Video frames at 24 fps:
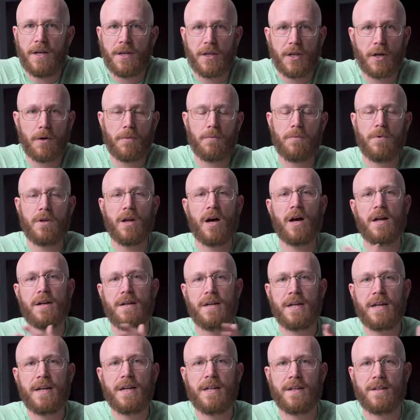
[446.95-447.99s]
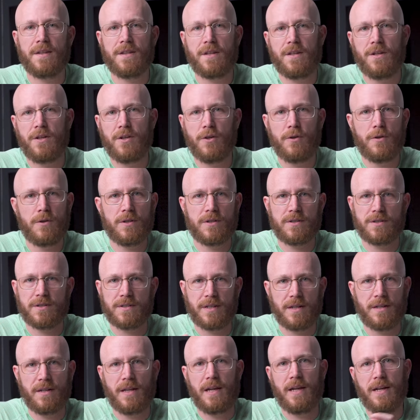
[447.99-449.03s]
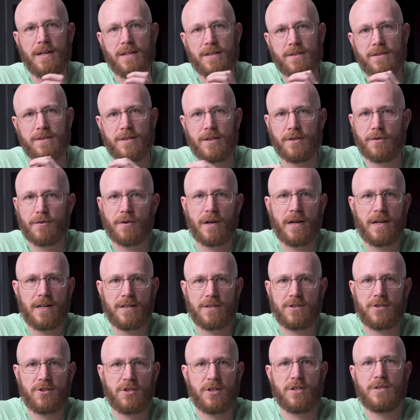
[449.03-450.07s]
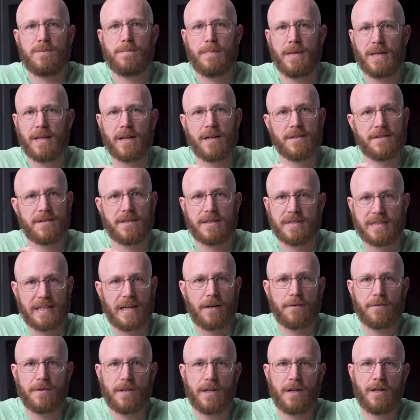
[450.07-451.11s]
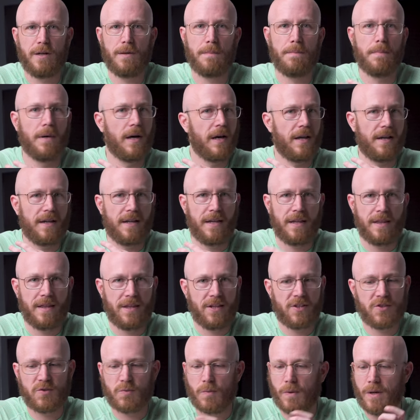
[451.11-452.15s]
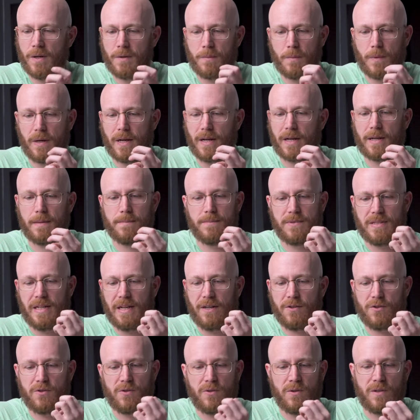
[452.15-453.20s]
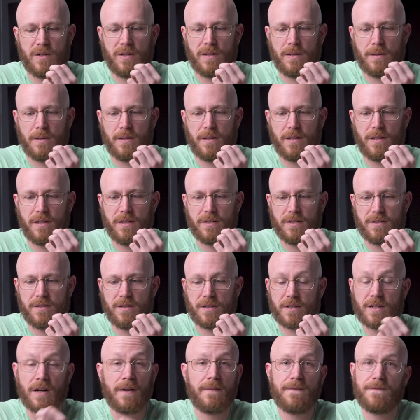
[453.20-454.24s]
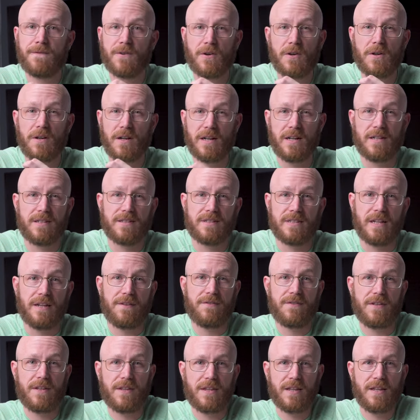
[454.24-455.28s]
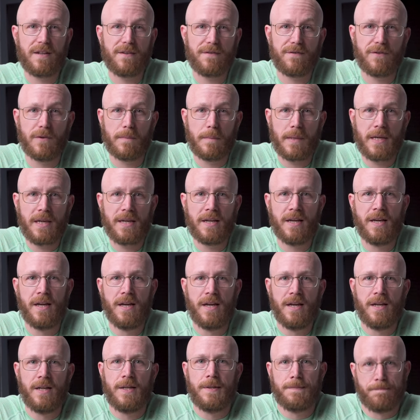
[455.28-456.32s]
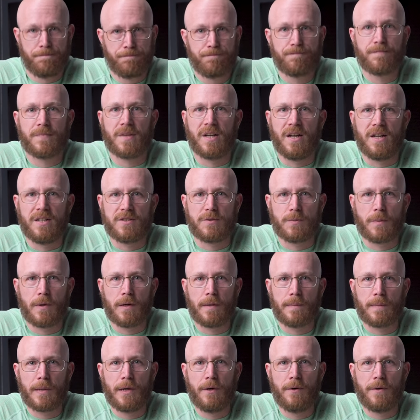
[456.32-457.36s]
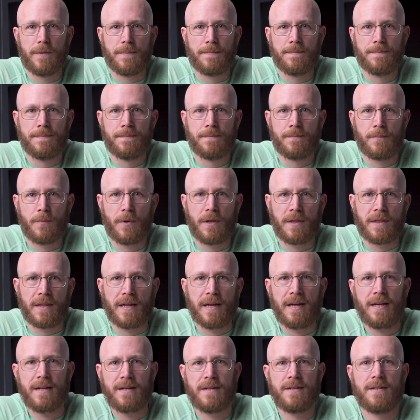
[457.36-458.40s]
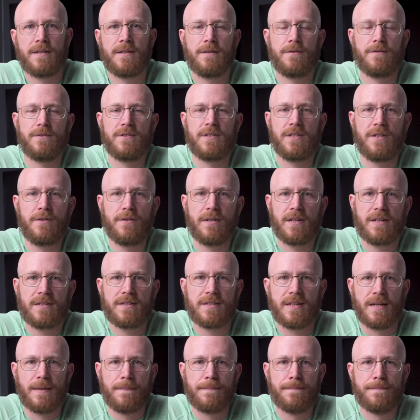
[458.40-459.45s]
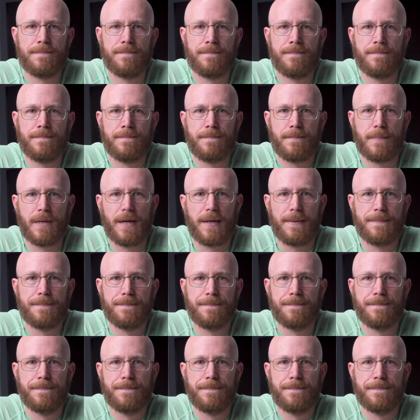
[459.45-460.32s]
you know, not needing the newest and latest and greatest just because it's out there. But in this one, when it comes down to a comfort and a safety thing for me, that's where I'm going. With that, I'll see you next time. Bye.